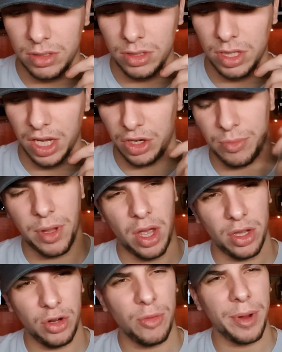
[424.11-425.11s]
Like
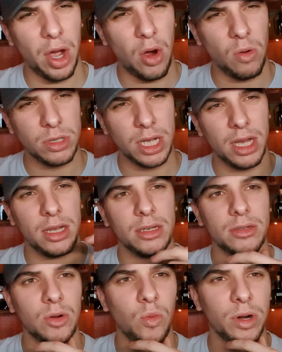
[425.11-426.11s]
you're a bit older,
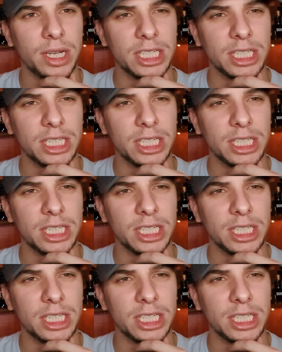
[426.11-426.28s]
I wouldn't